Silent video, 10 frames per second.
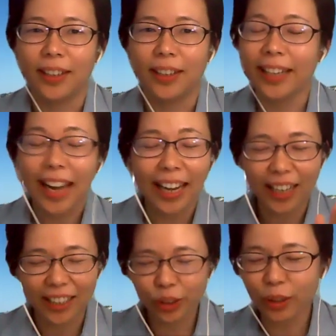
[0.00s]
and
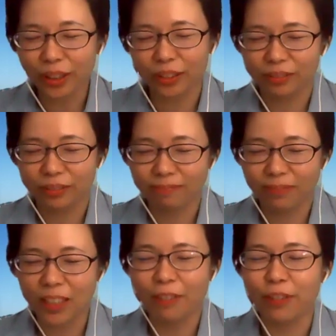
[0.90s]
I knew it
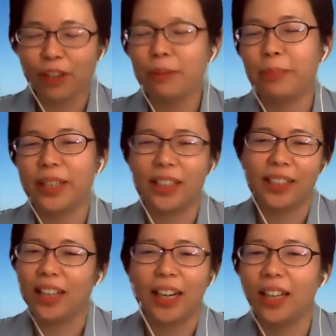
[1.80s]
in the very
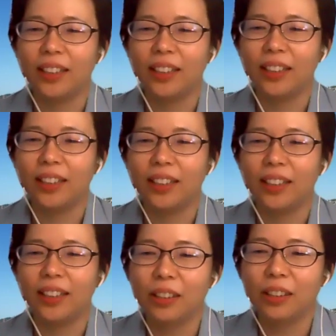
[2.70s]
beginning. I didn't
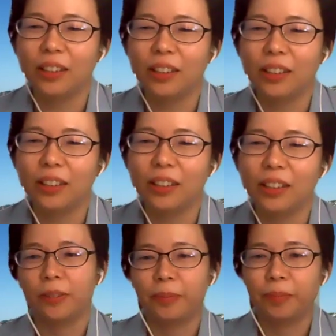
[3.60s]
want to be a teacher.
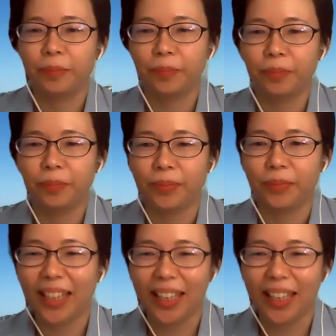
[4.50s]
I